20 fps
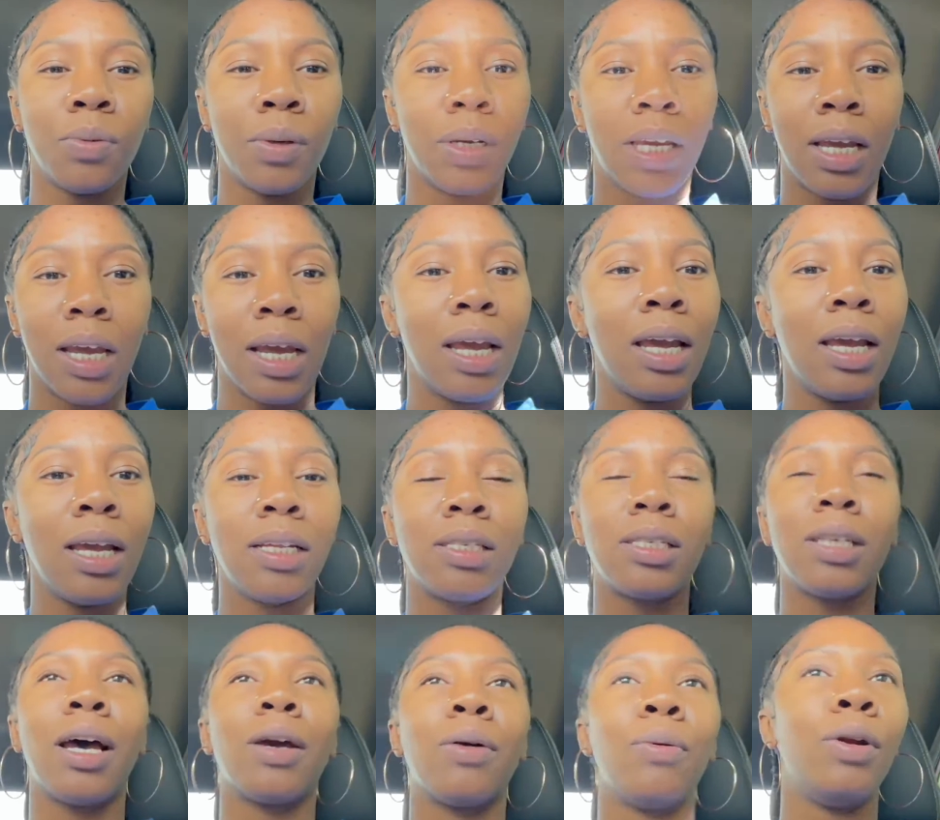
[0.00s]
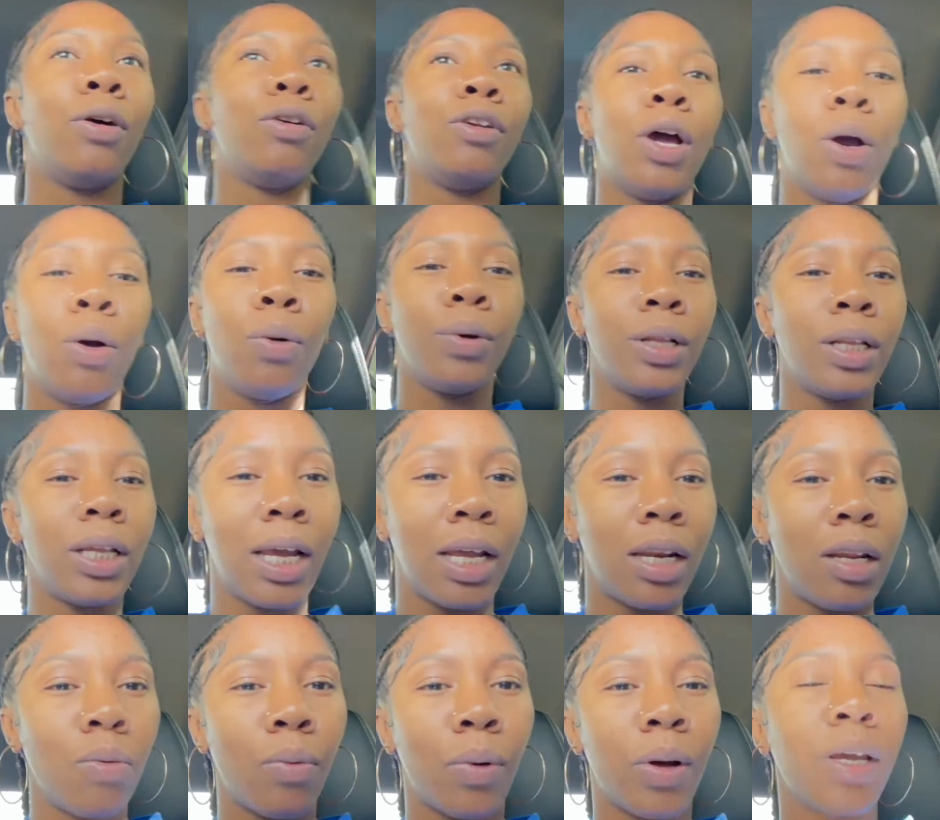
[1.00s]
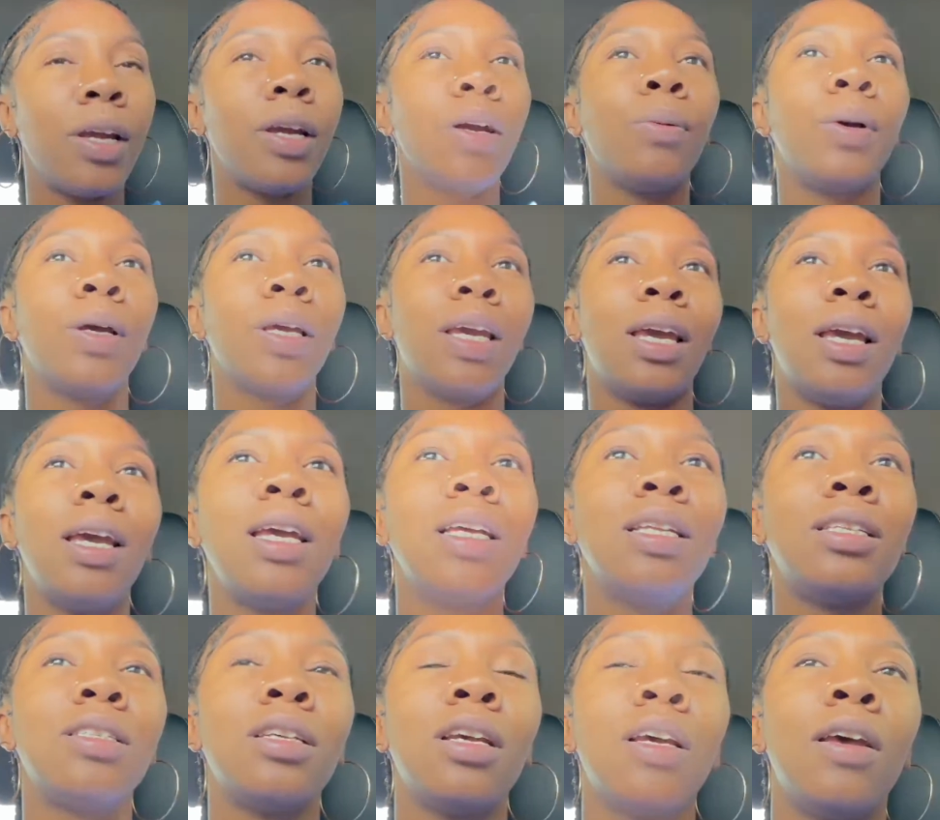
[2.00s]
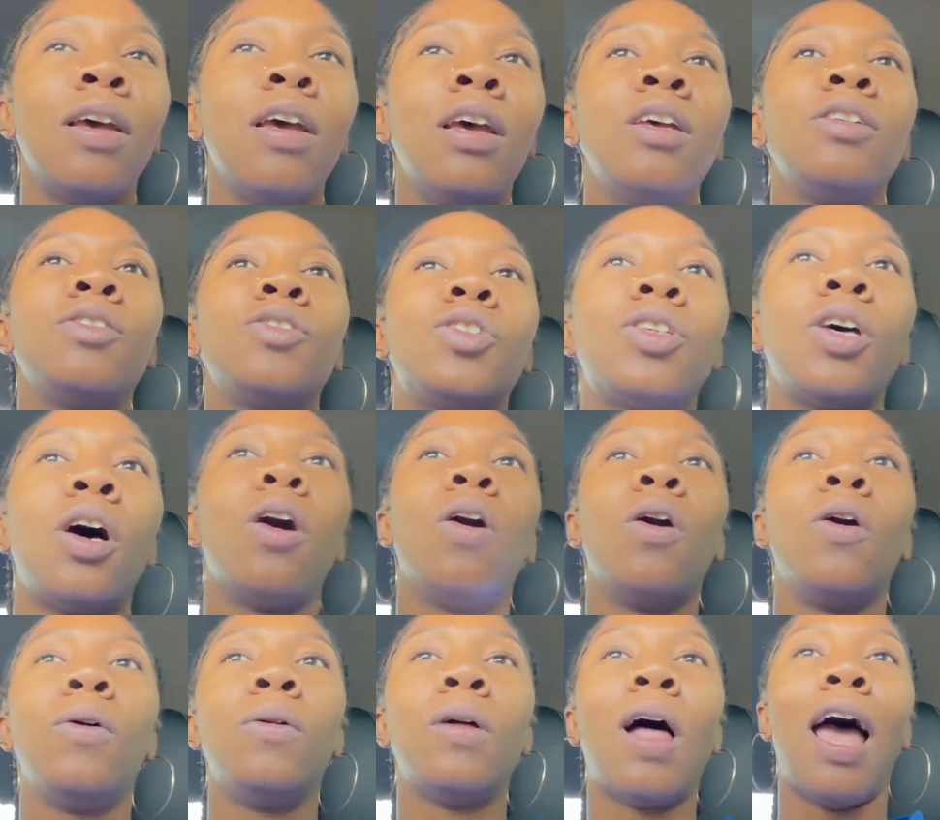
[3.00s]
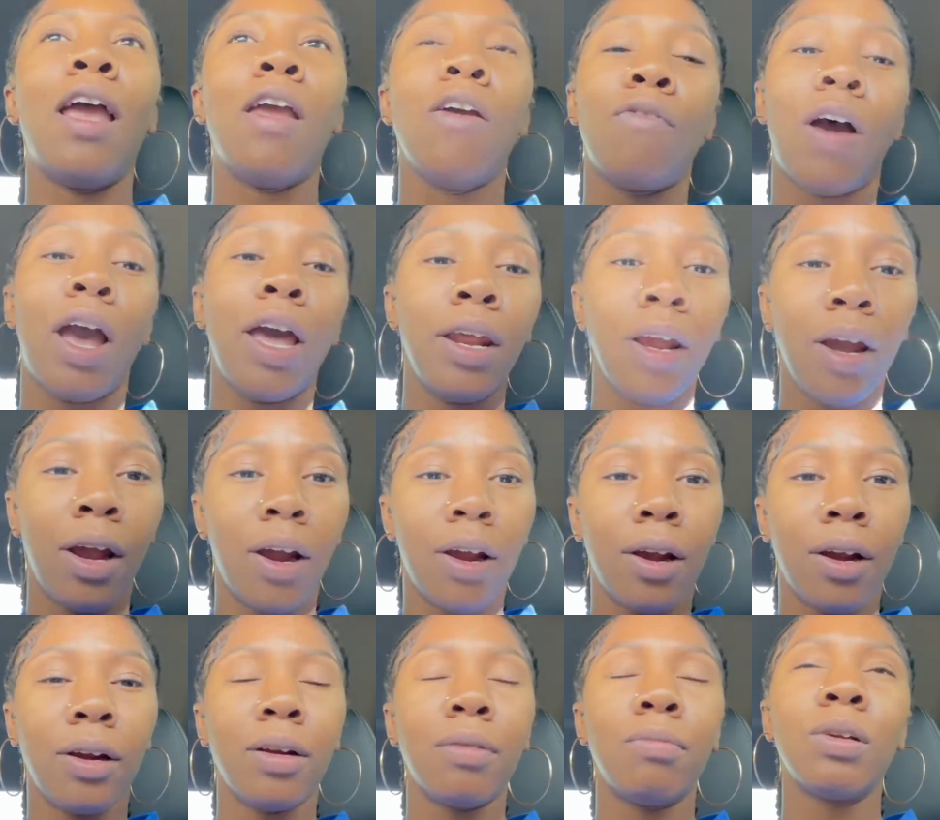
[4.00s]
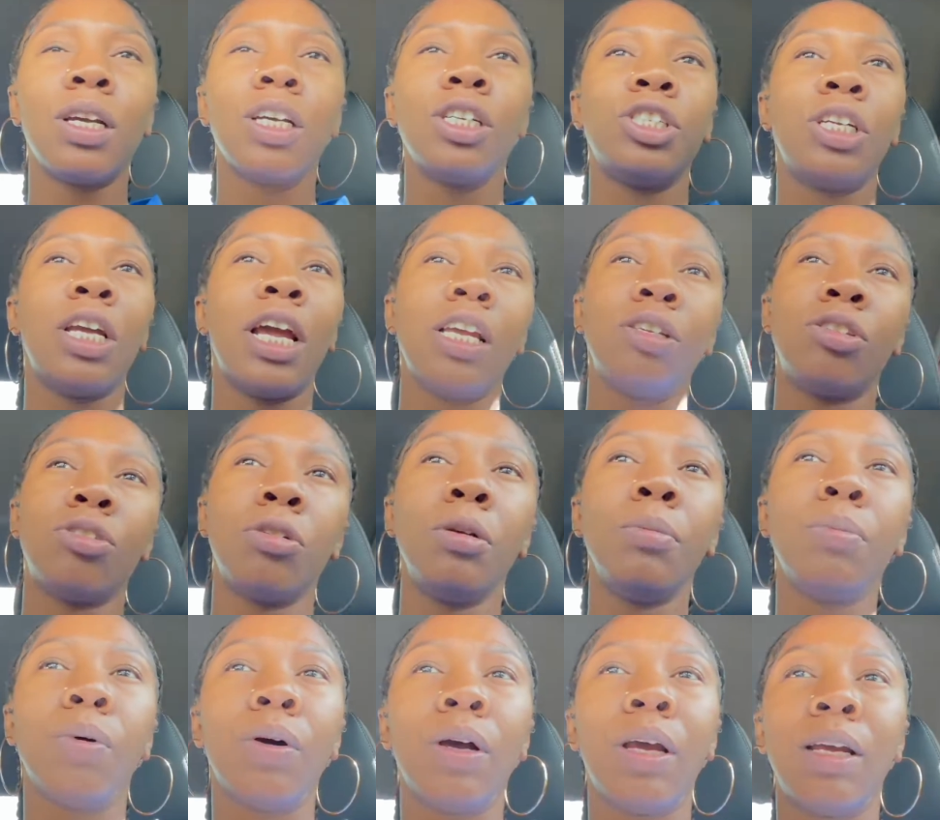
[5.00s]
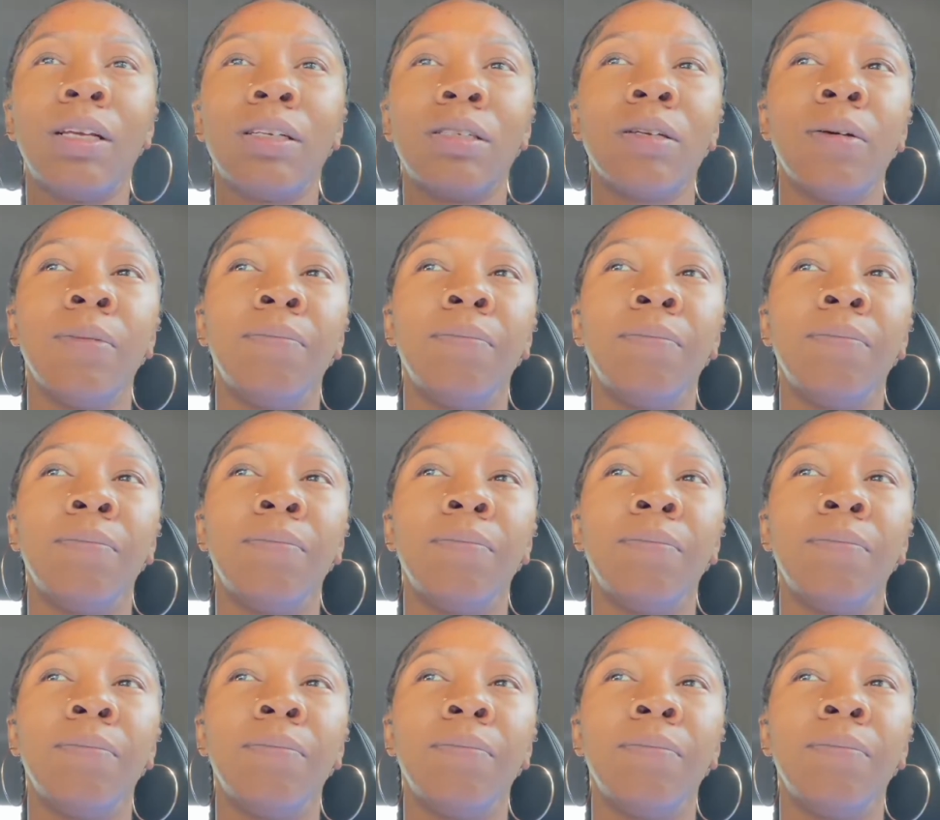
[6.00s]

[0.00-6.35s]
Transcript: with kids. Like, we don't know really anyone here with kids. So I invited her because she has three boys.